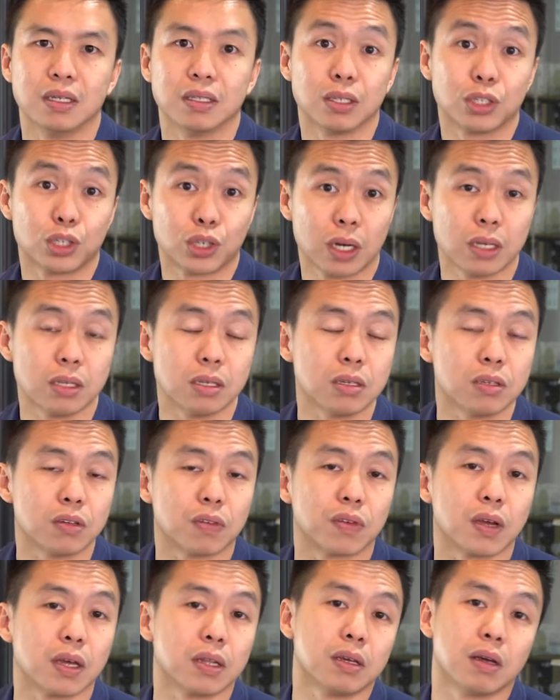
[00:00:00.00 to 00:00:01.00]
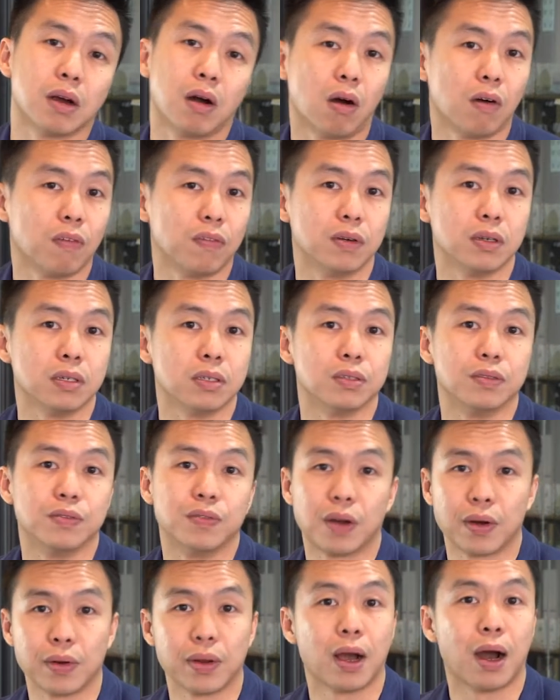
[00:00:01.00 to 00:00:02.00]
the chances of getting an offer is
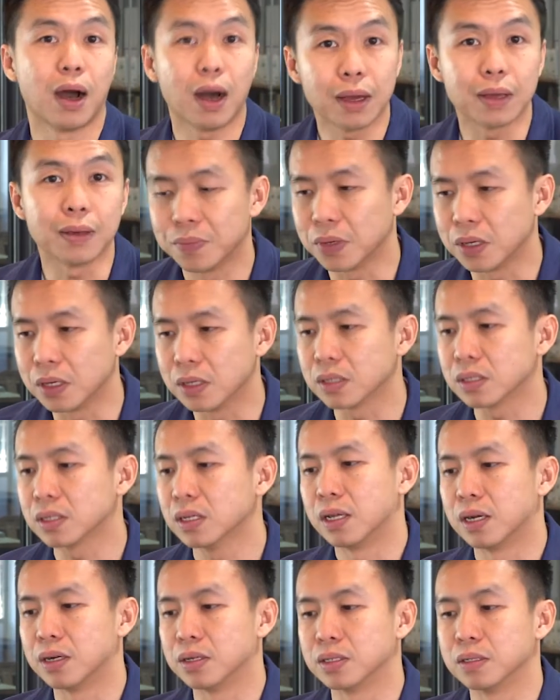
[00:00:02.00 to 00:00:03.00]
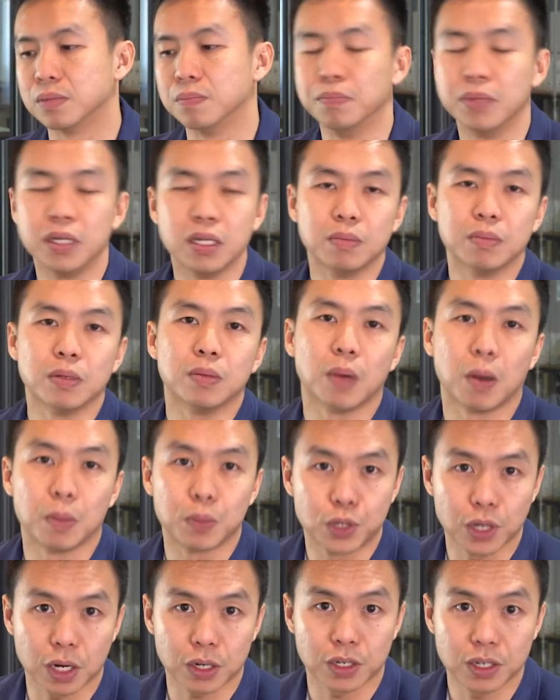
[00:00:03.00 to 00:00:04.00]
very high because there is minimum
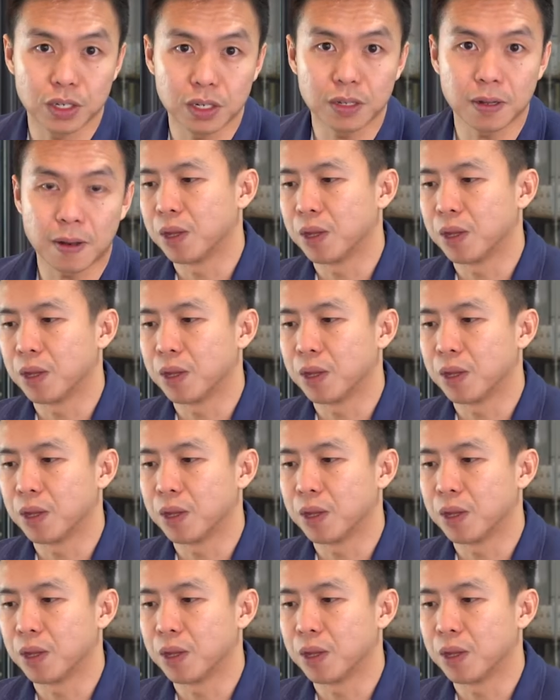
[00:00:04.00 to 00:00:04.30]
objection.